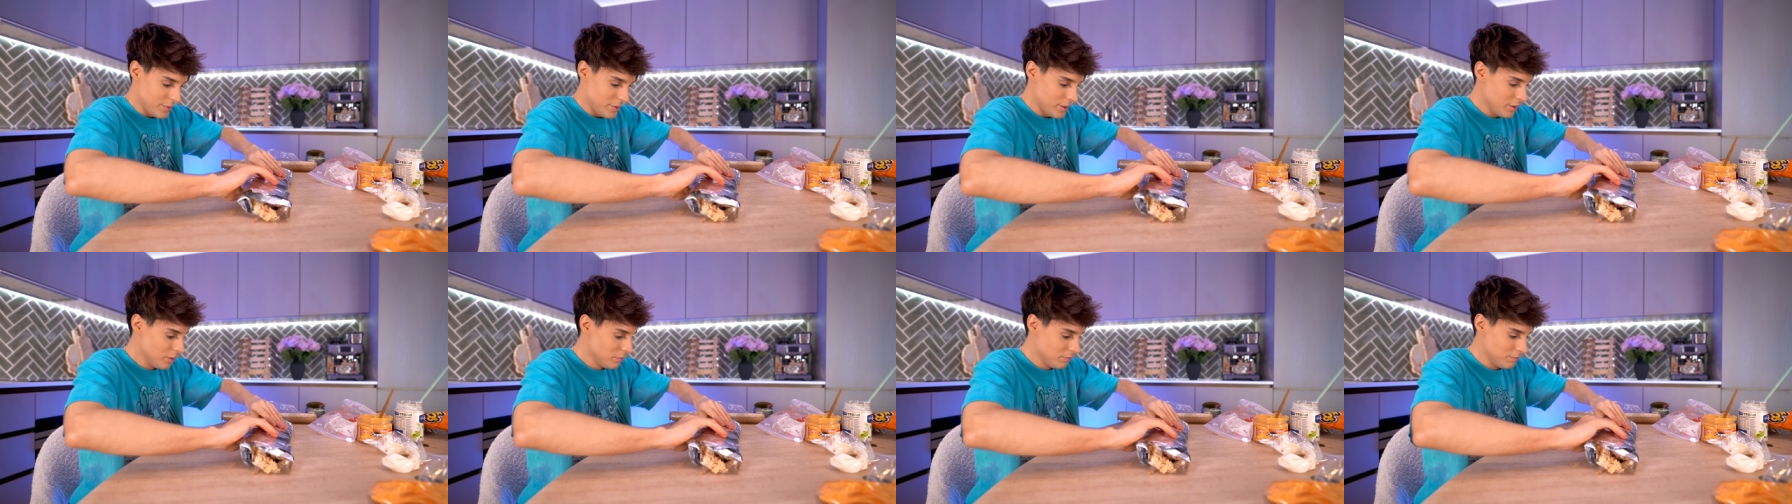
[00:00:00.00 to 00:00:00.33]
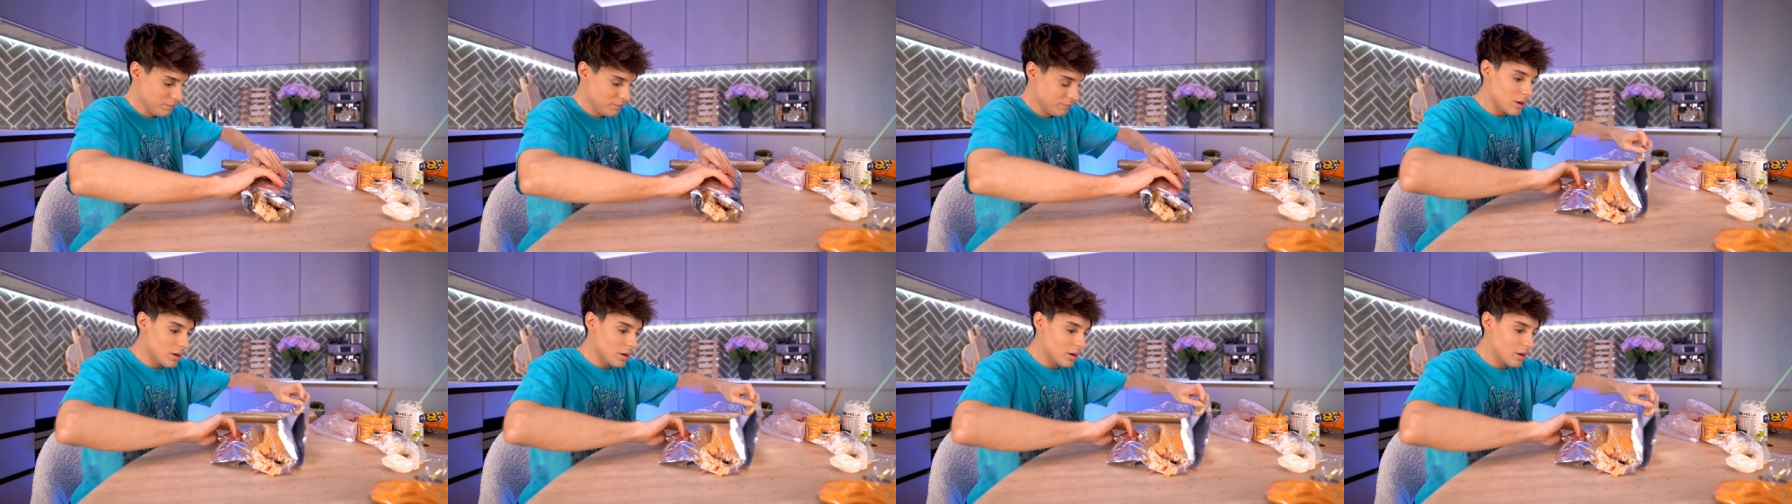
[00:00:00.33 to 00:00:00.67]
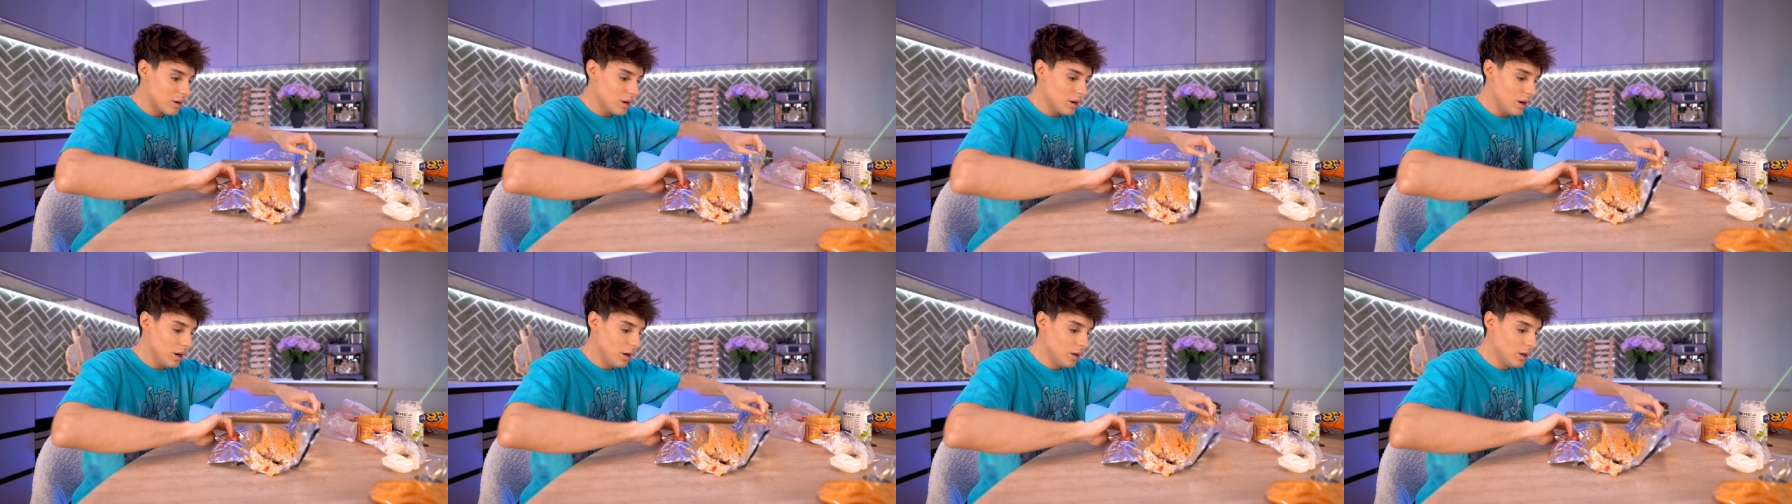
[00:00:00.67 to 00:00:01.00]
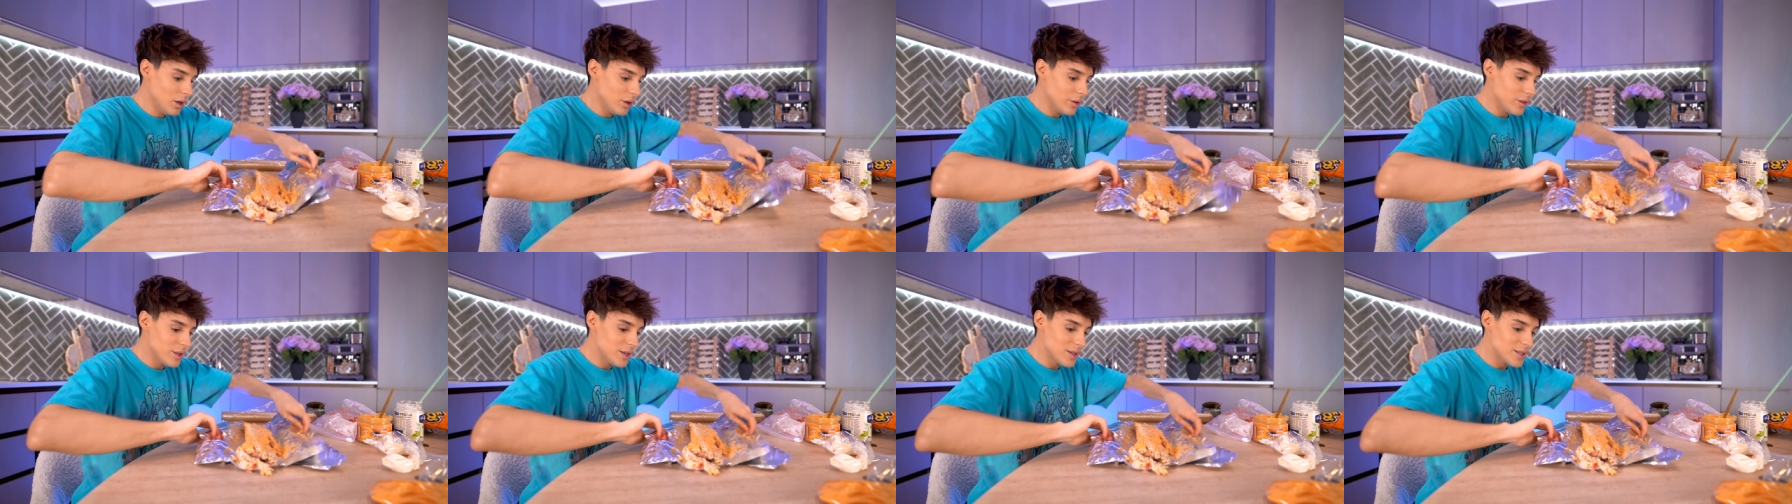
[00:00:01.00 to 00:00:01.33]
Nope. Oh
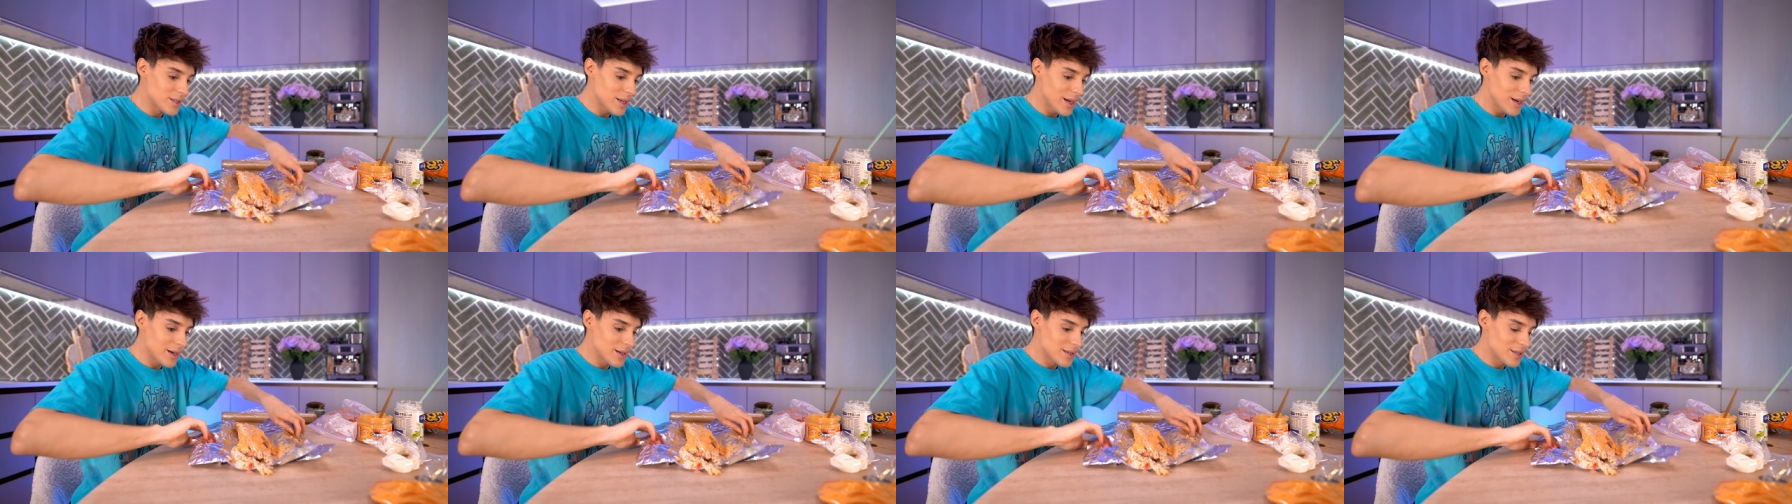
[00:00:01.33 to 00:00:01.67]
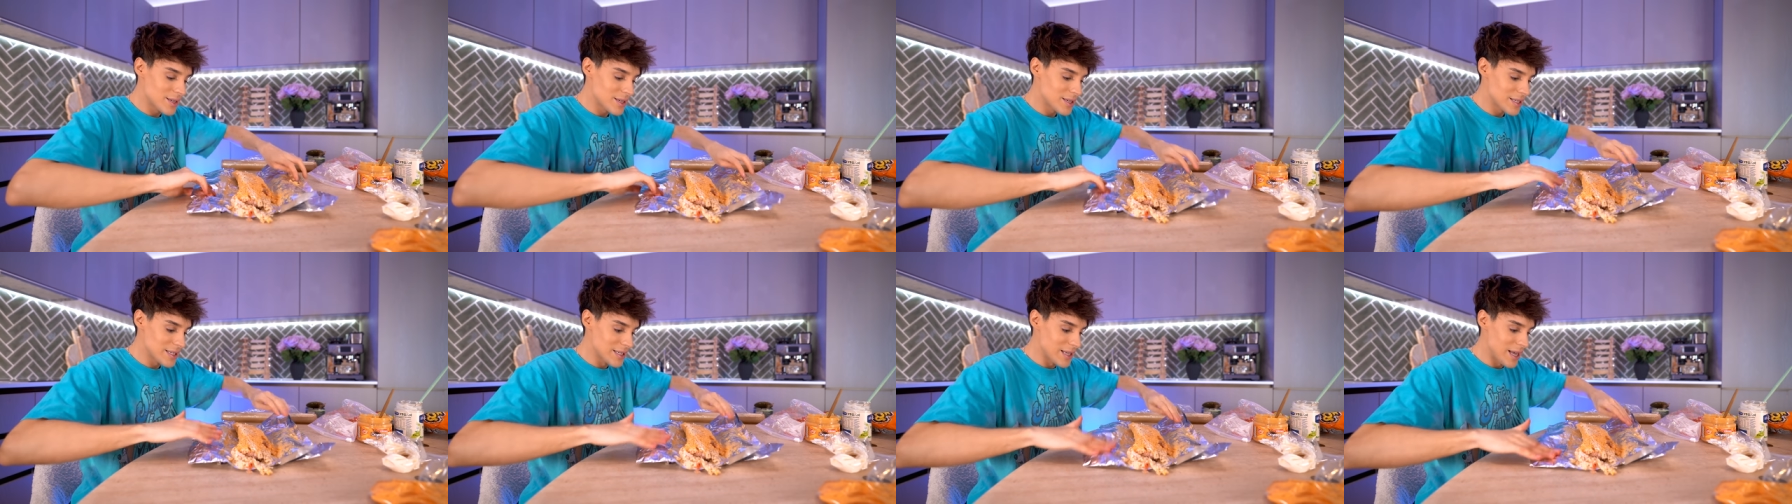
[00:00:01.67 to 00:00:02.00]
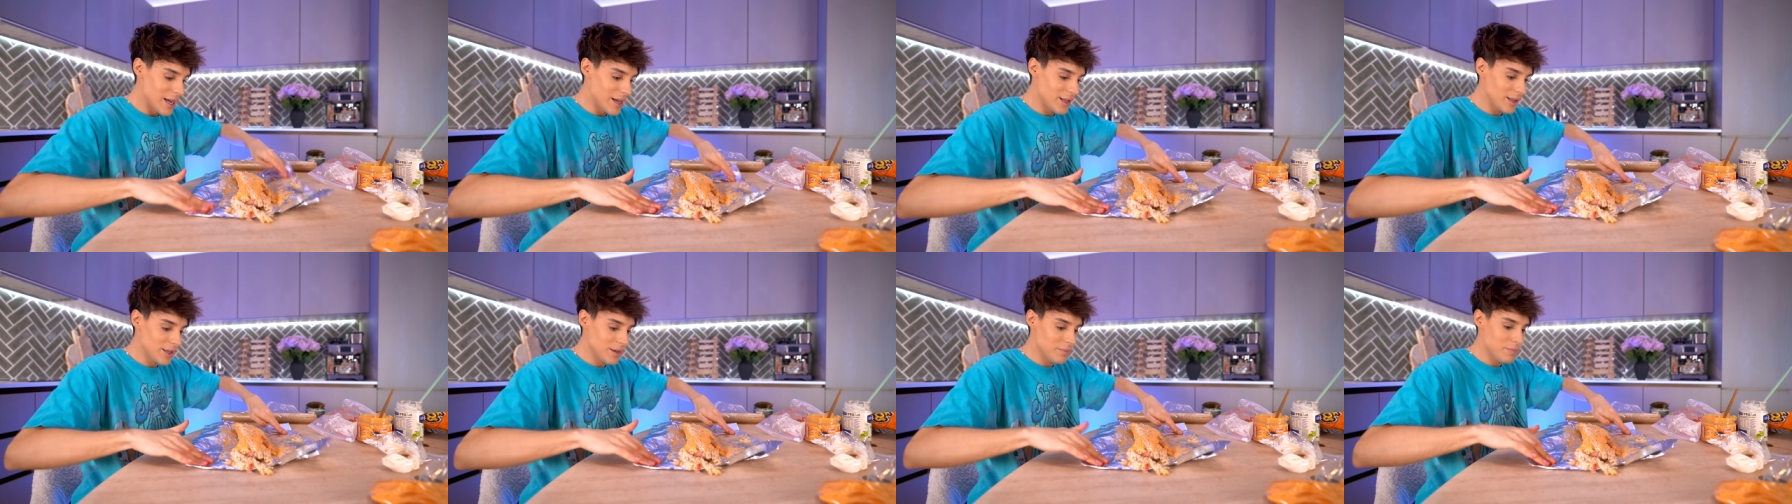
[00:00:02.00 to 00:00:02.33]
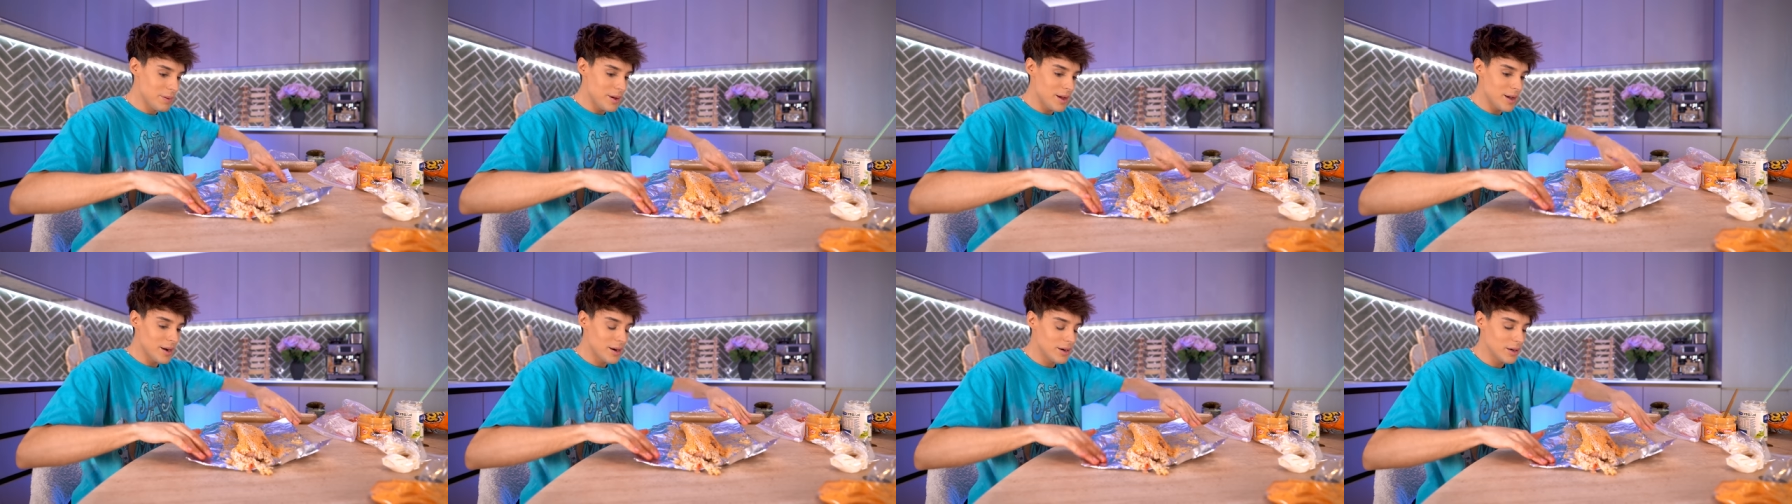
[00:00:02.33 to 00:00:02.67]
no, this side is slightly
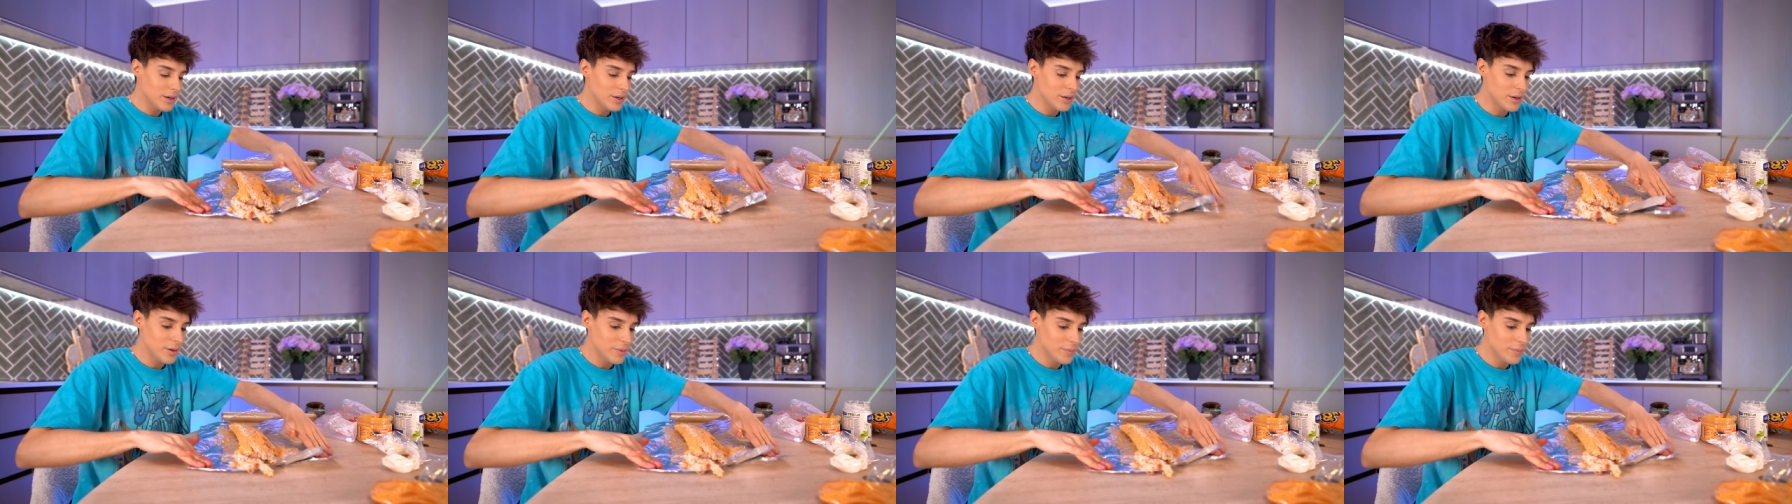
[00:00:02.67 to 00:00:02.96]
better.